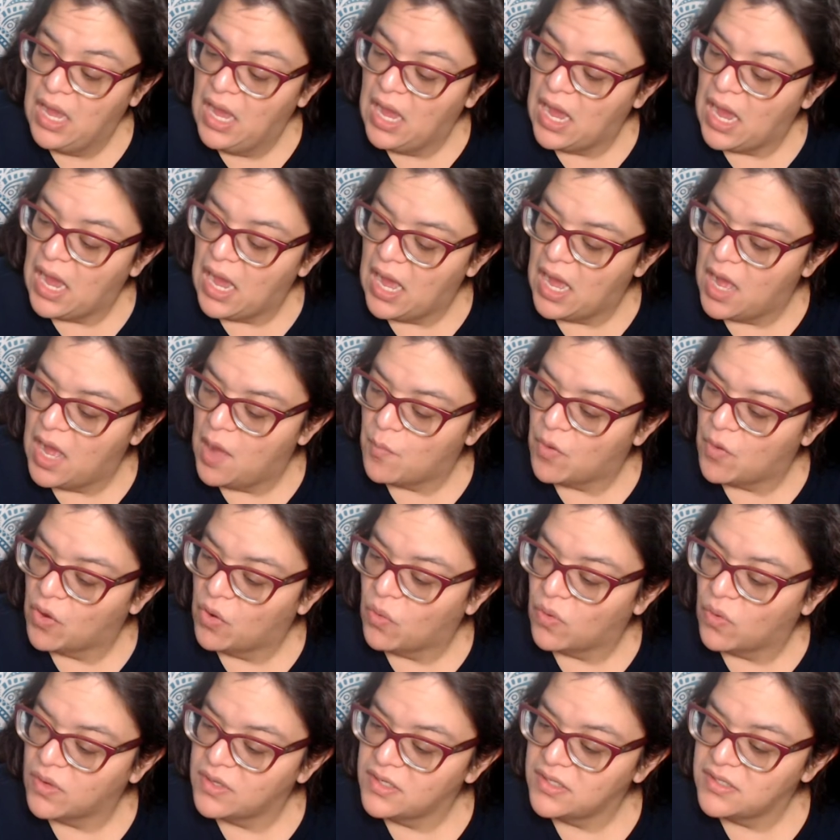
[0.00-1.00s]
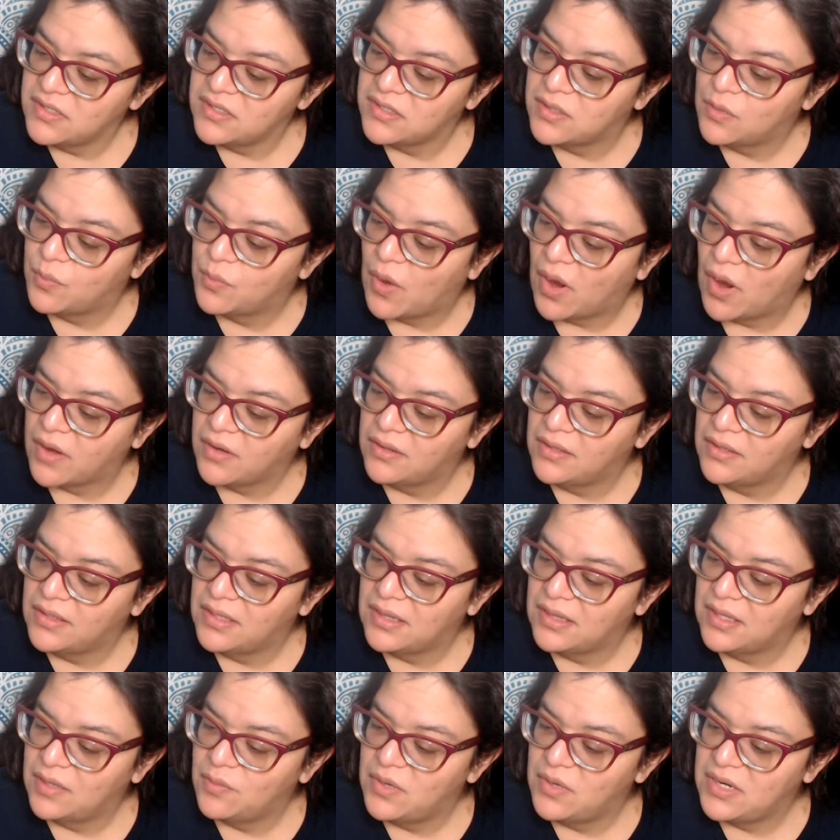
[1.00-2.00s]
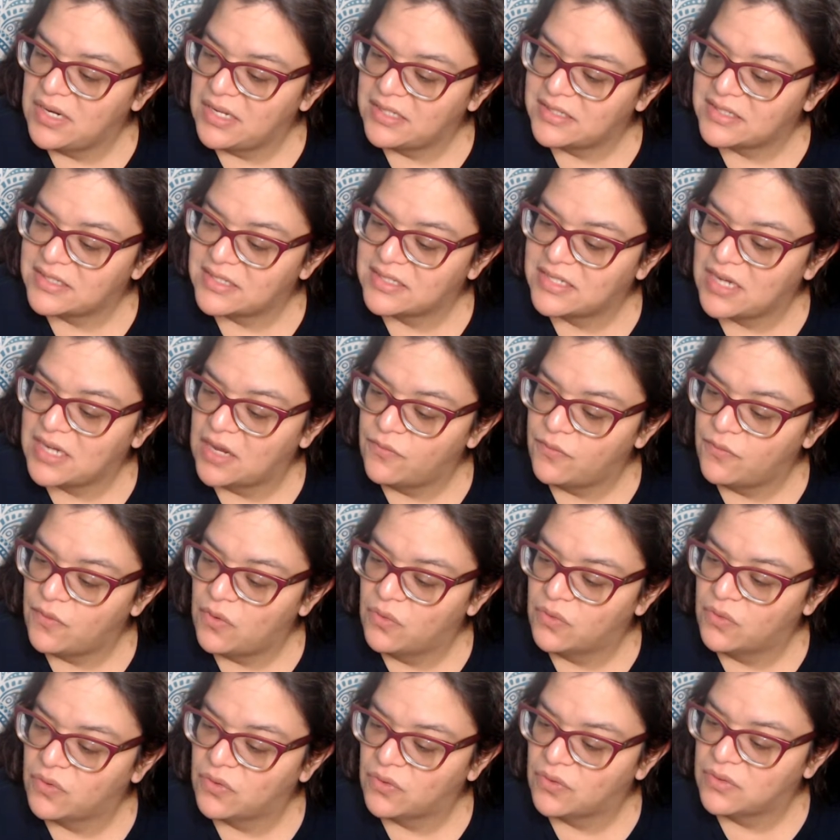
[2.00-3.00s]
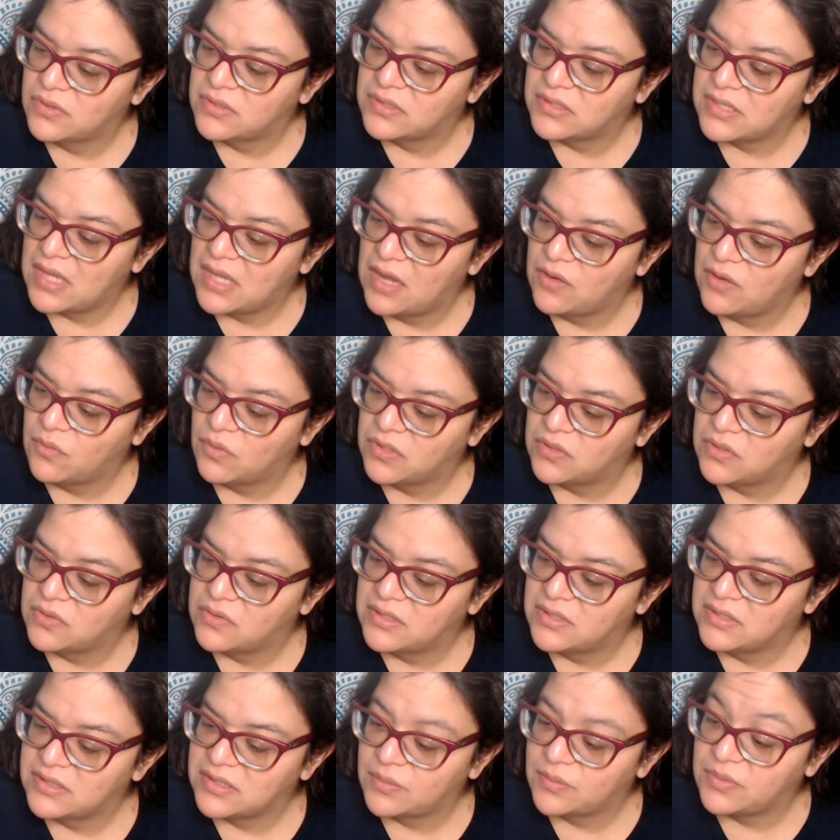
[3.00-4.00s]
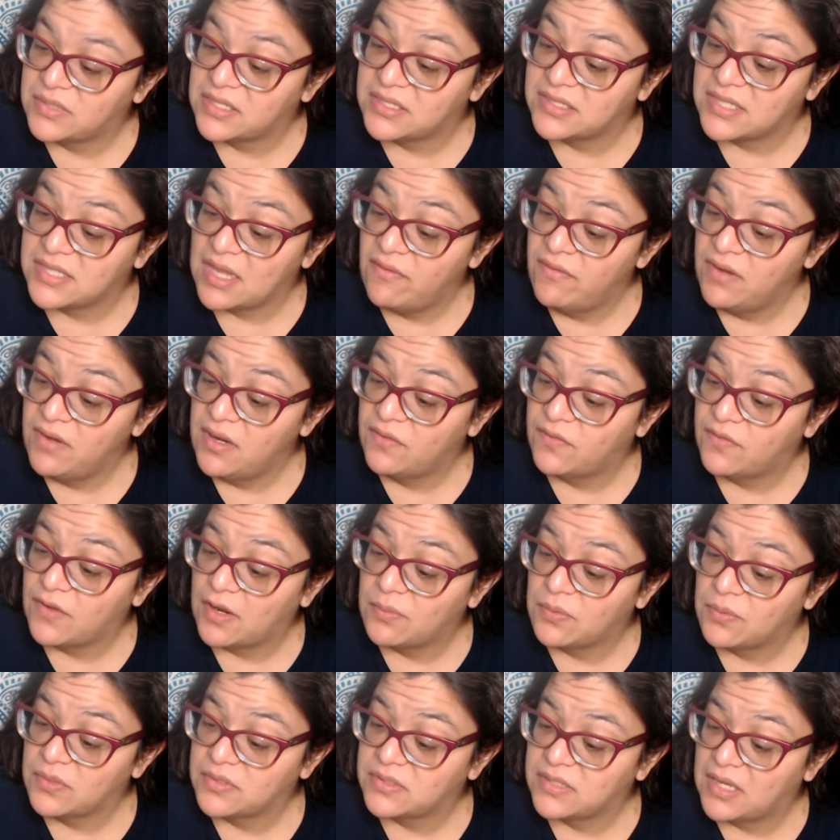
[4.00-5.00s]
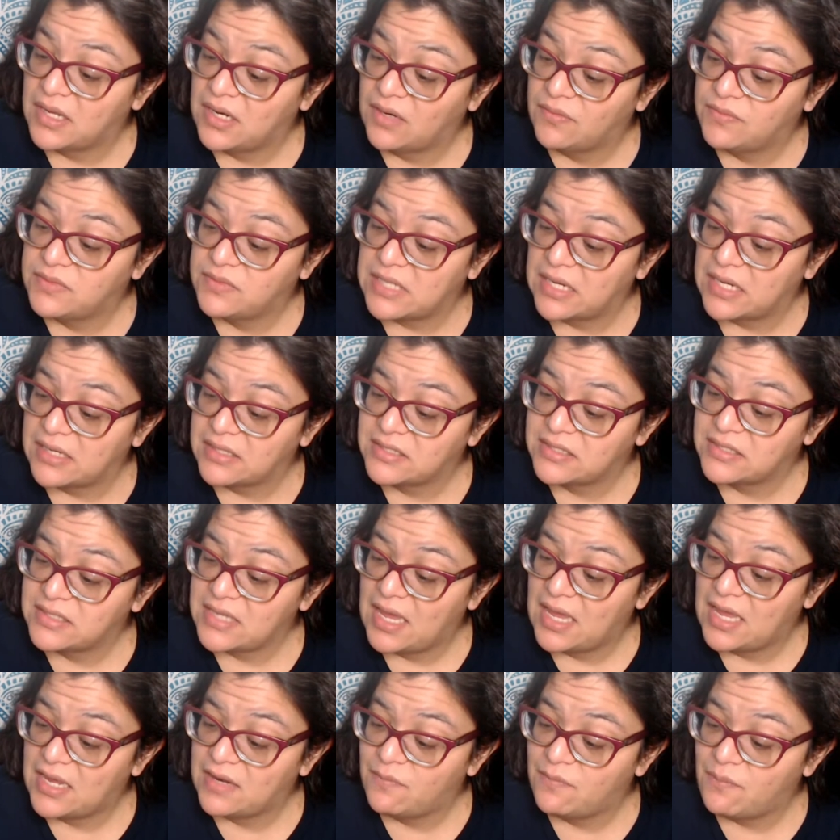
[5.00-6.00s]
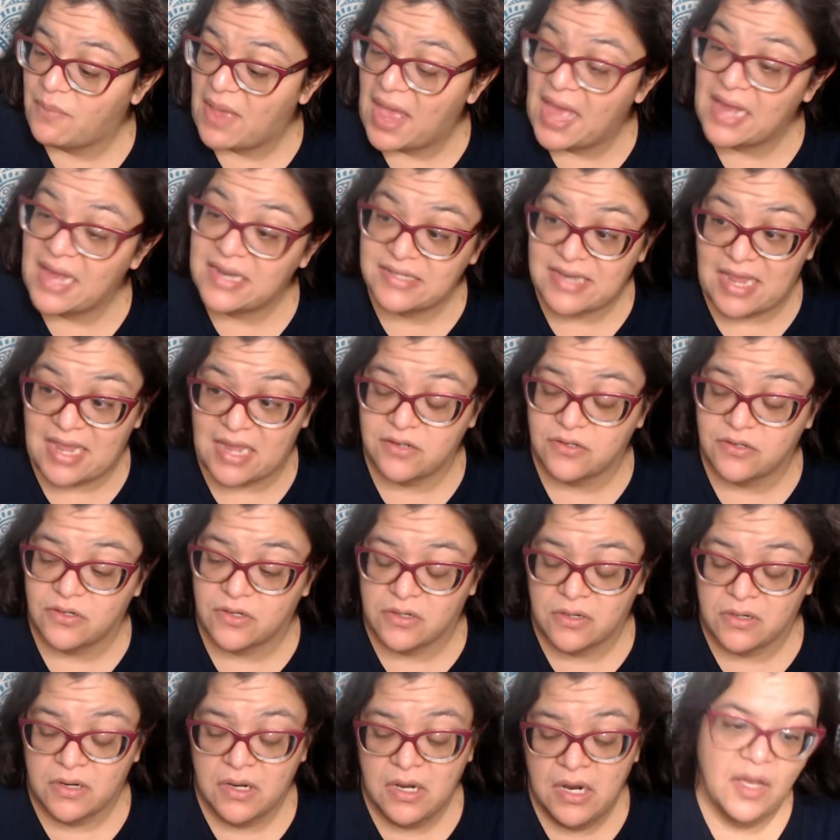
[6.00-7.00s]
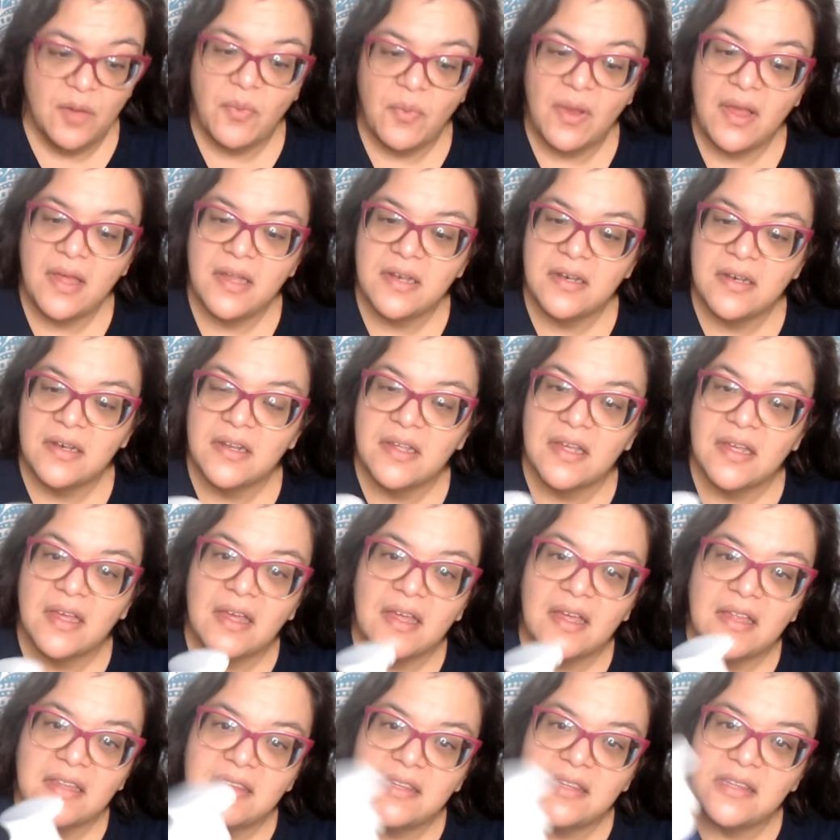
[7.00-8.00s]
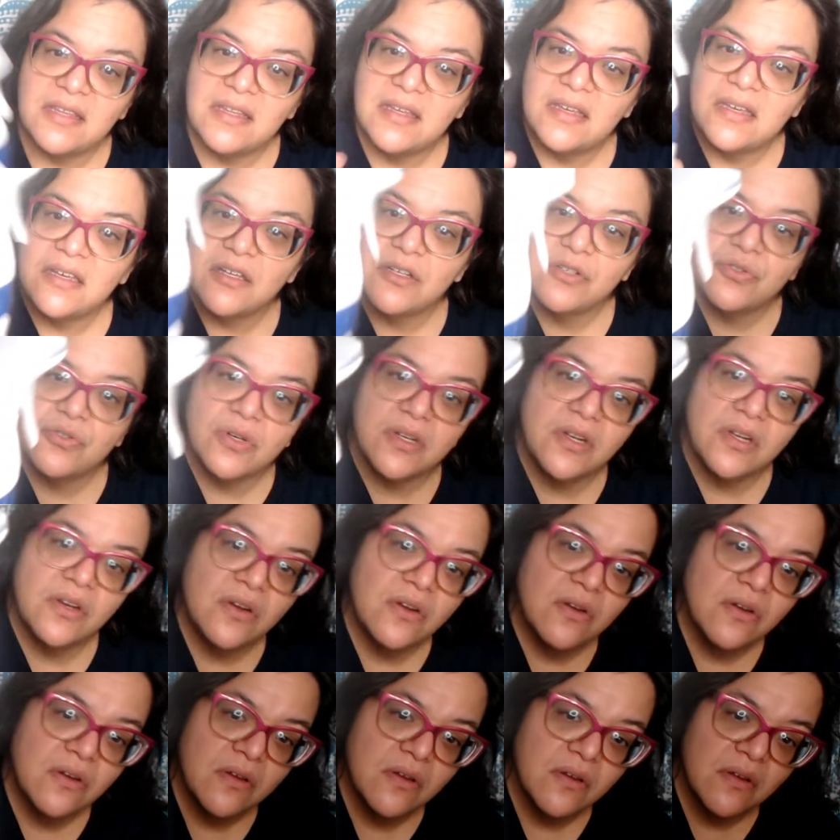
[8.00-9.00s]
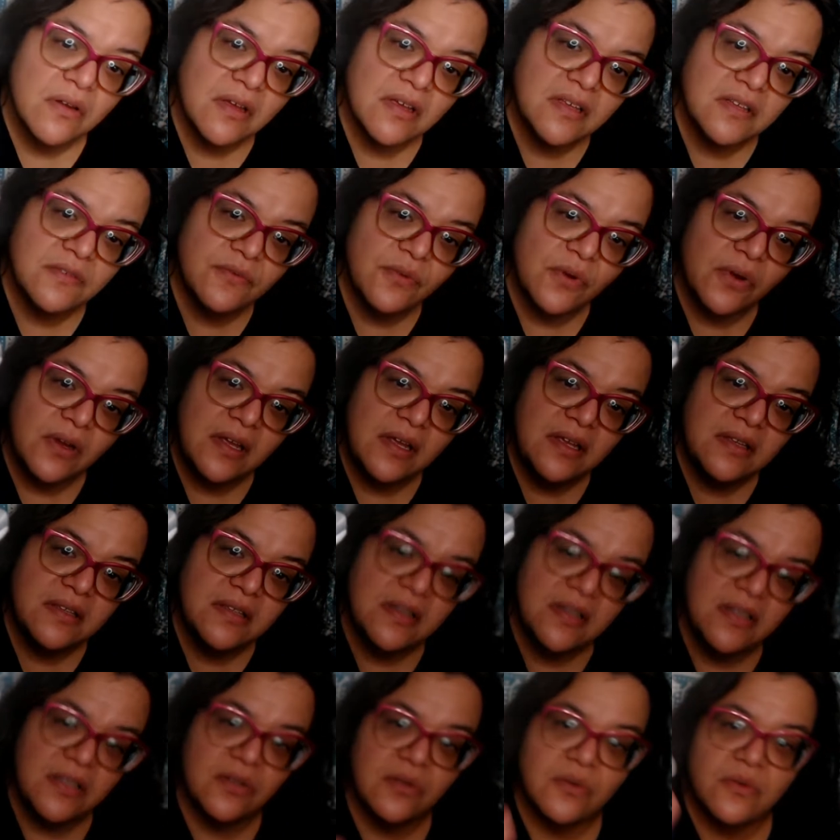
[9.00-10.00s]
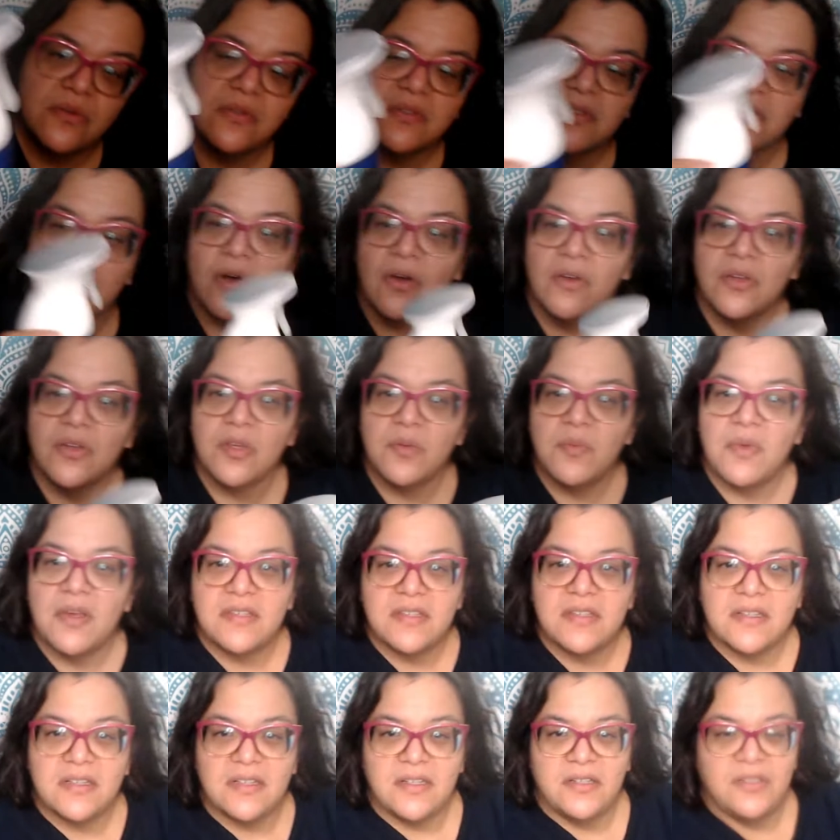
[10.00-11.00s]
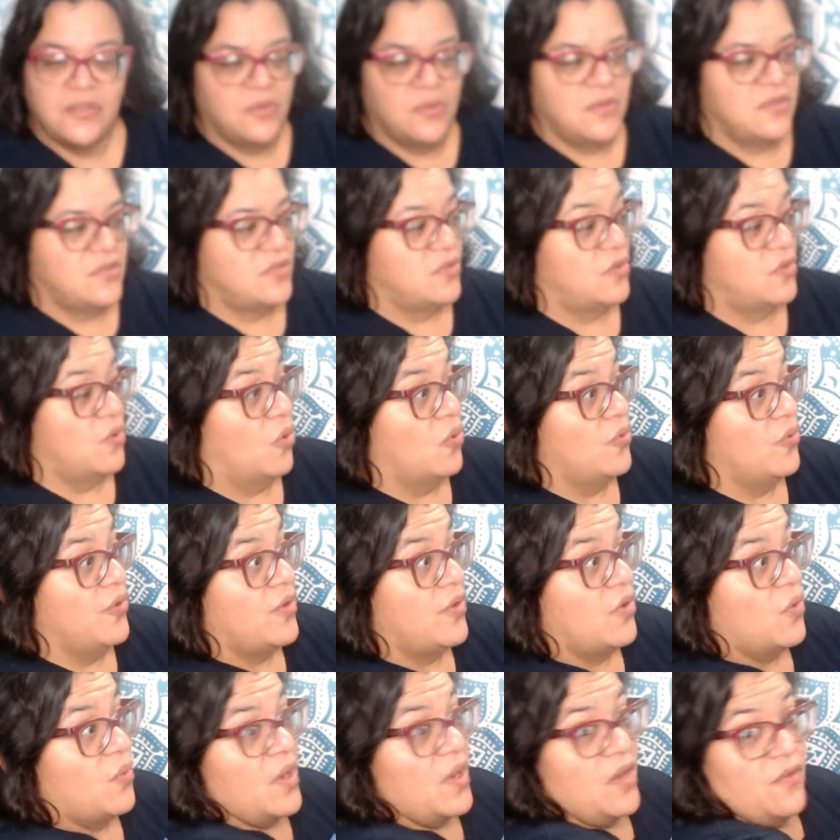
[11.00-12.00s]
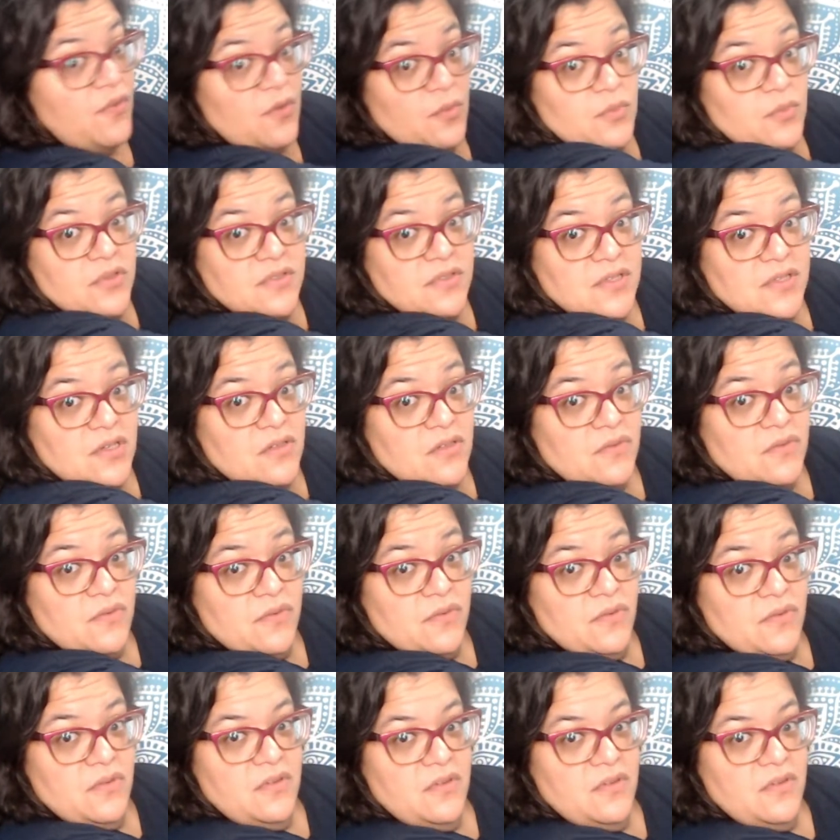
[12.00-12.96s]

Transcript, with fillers: Um, according to the bottle, it eliminates tough odors and reduces up to 75% of dust and pet dander. But the trigger is very easy to use, and all you basically do is you hold it away from yourself